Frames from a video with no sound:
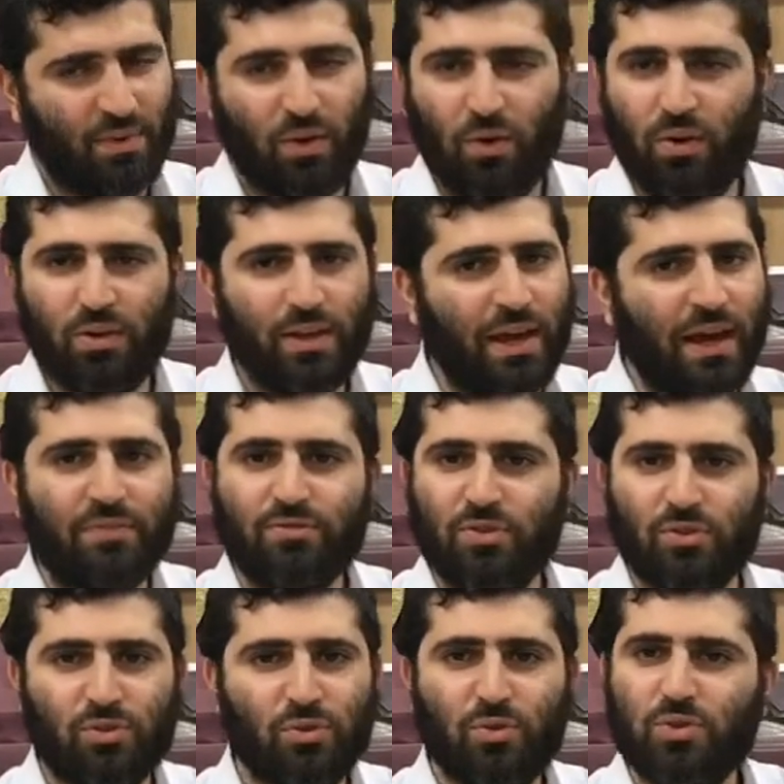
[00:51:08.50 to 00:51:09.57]
All you have
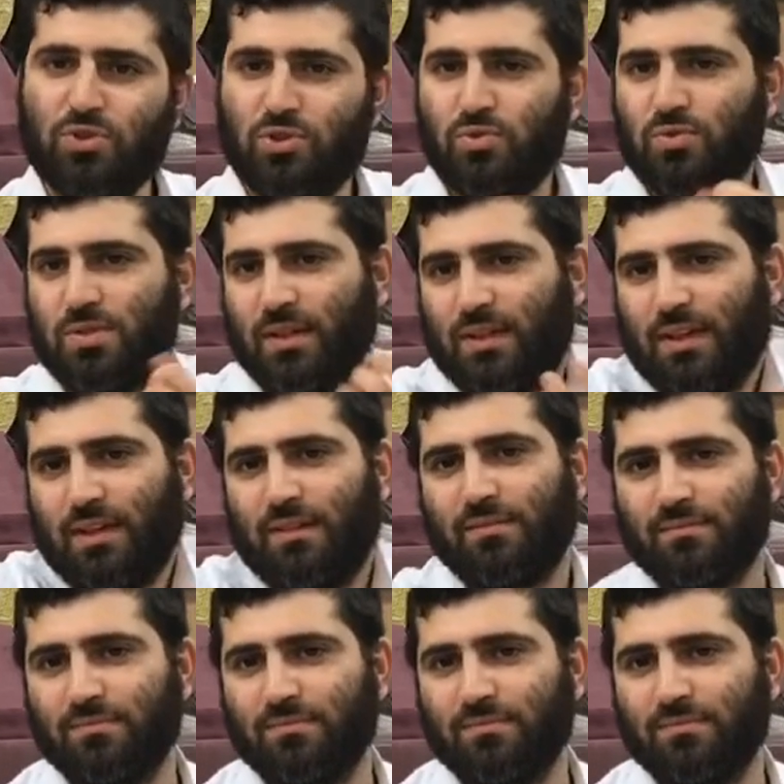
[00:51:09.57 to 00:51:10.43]
to do is use the key.